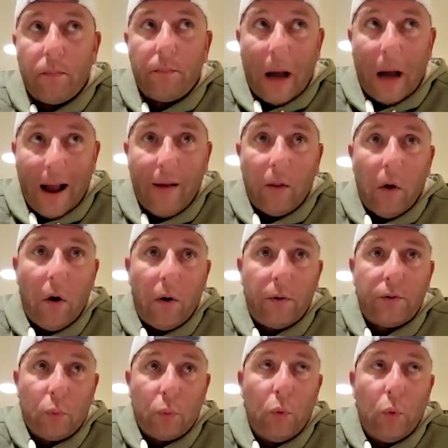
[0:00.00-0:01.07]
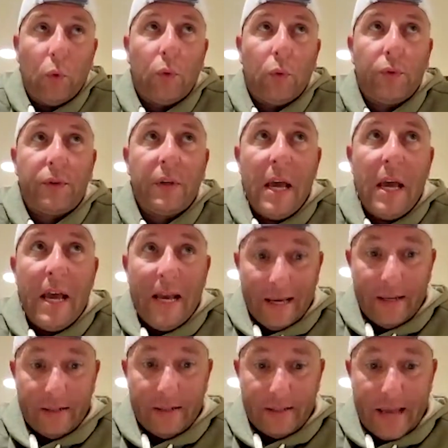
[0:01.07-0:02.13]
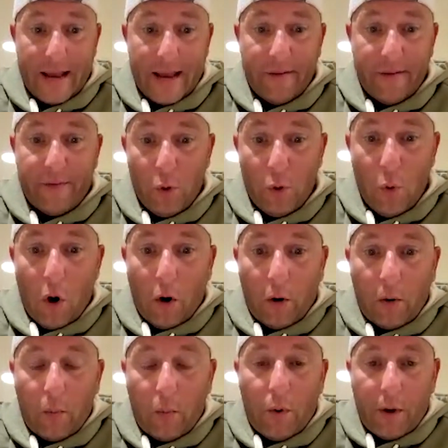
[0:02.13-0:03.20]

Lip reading: bylaws rules is that if you are